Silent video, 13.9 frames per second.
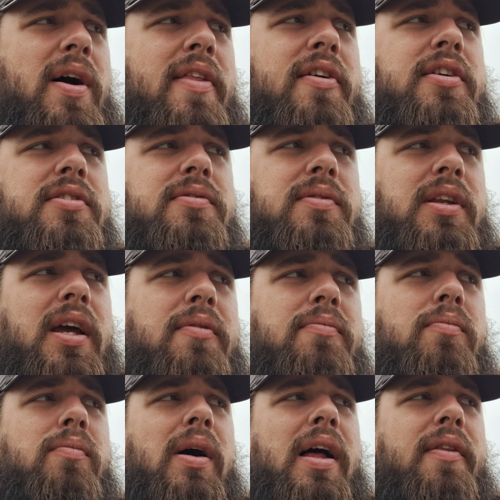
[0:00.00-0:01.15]
while there's, you know,
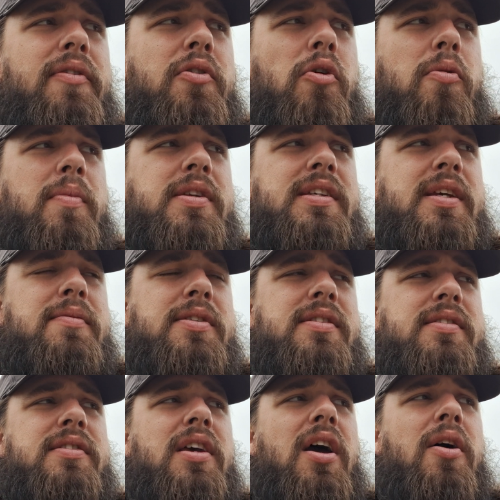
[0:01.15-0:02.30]
while the dormant
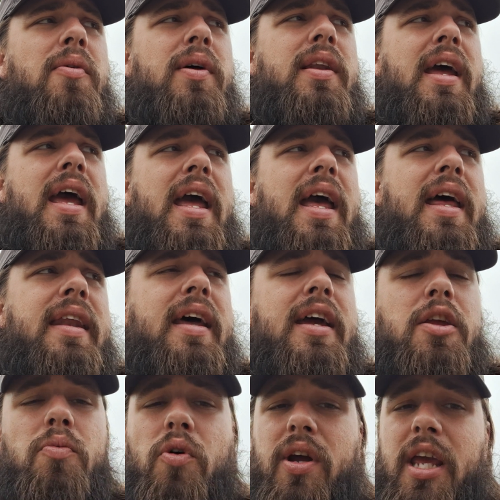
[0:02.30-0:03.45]
season's going, and
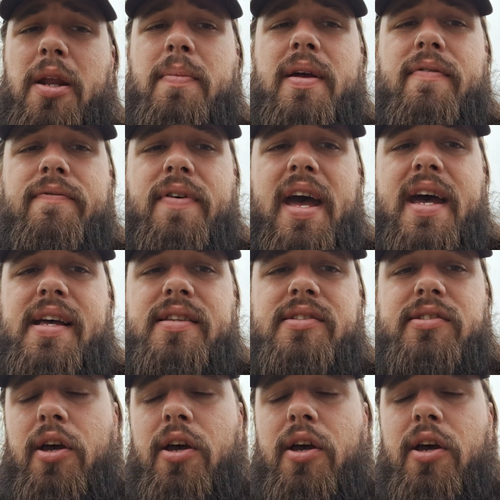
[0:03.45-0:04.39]
you want to get them in fast.